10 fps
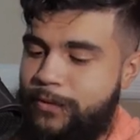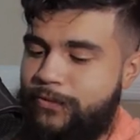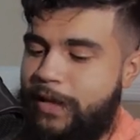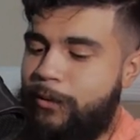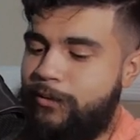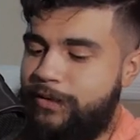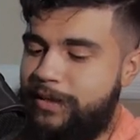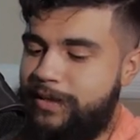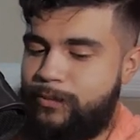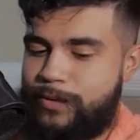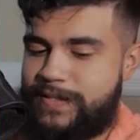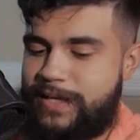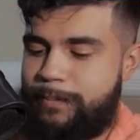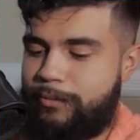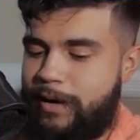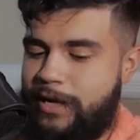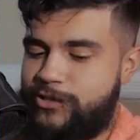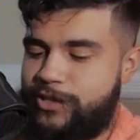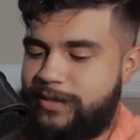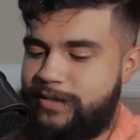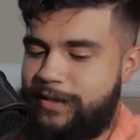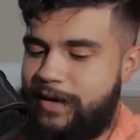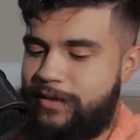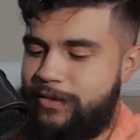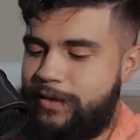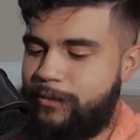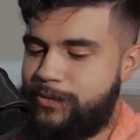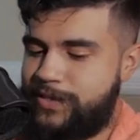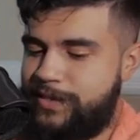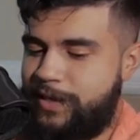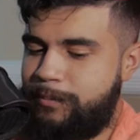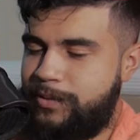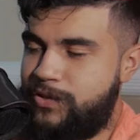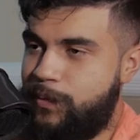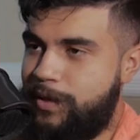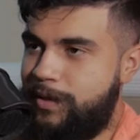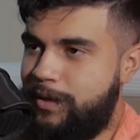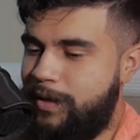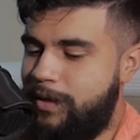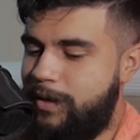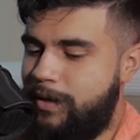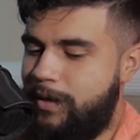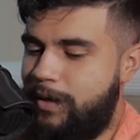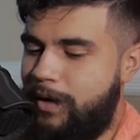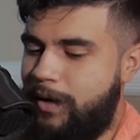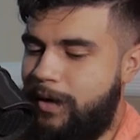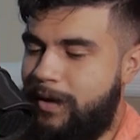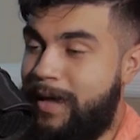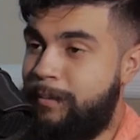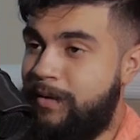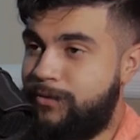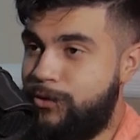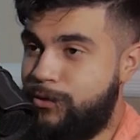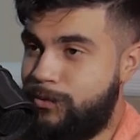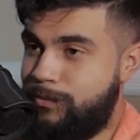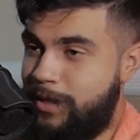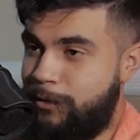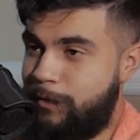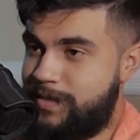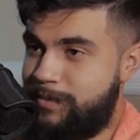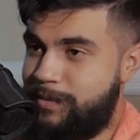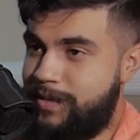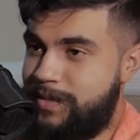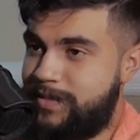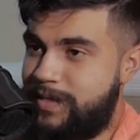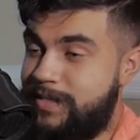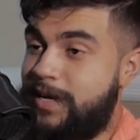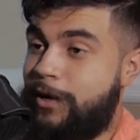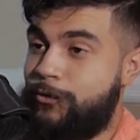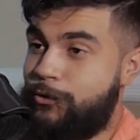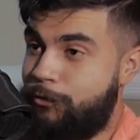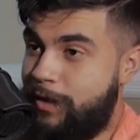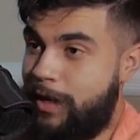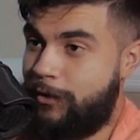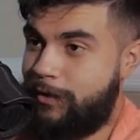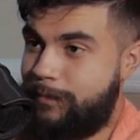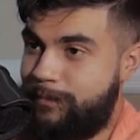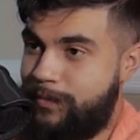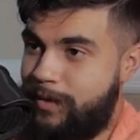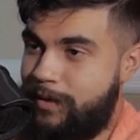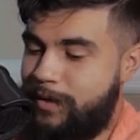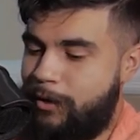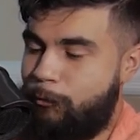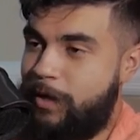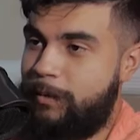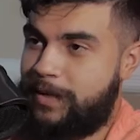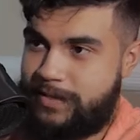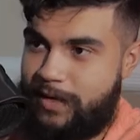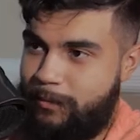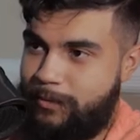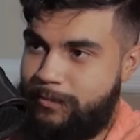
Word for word: Flowervillain was a project that i think was done between uh, MF Doom, may he rest in peace, and Tyler the Creator. Okay, I a didn't remix even, album.